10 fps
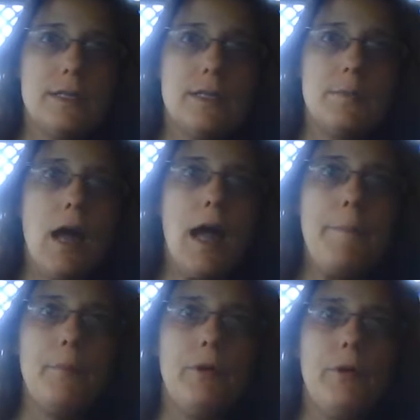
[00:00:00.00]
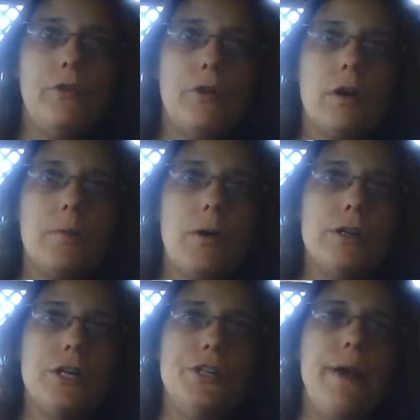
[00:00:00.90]
sometimes when you start a
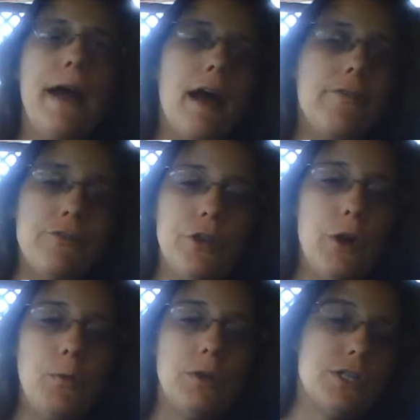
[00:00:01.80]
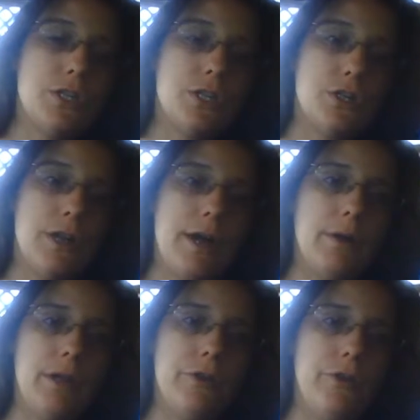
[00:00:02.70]
project, you have to know what it's going to turn
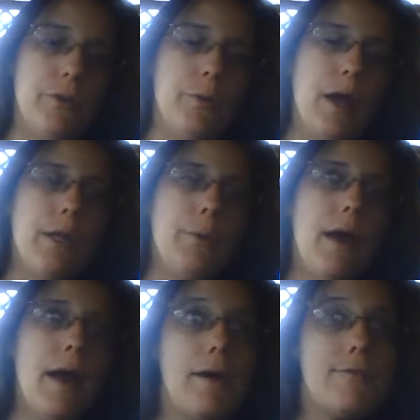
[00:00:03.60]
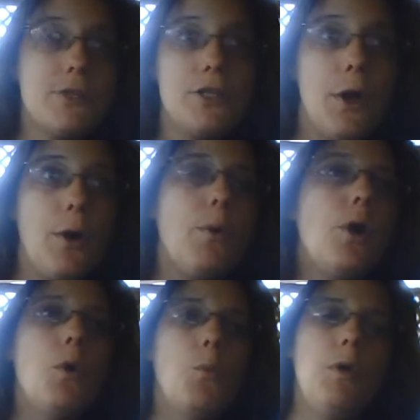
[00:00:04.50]
out into, and you have to know
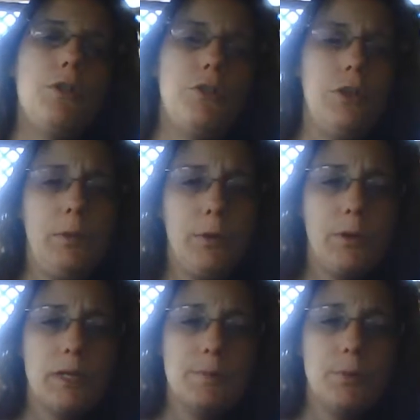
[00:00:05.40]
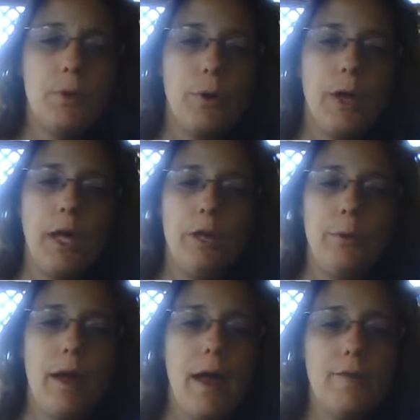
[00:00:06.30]
what theme you're exploring, and
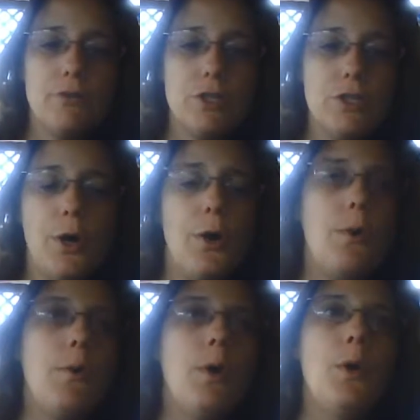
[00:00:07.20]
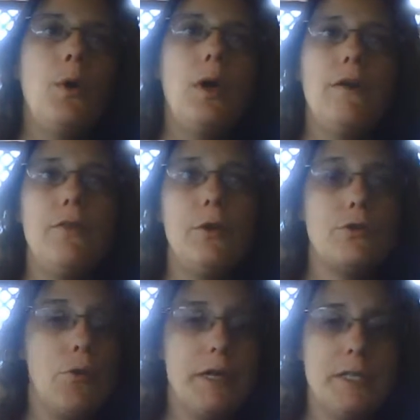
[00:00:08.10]
you have to know if there's
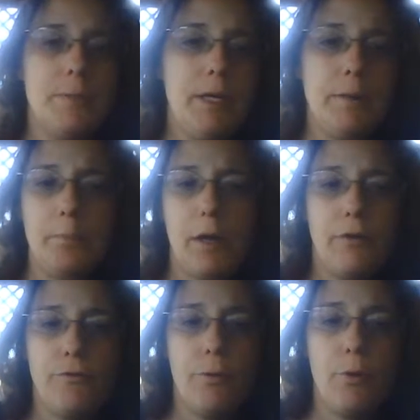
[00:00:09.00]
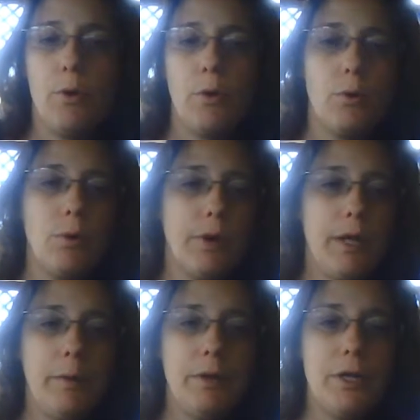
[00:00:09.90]
going to be a metaphor or an
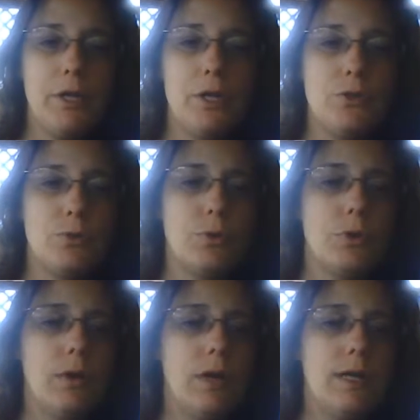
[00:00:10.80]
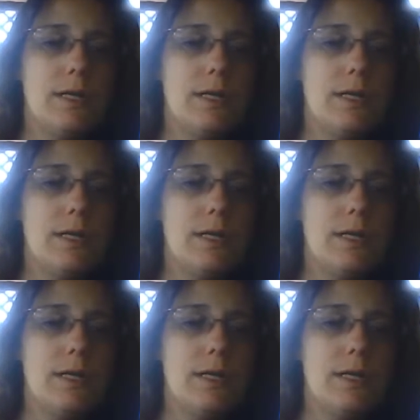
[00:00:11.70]
image or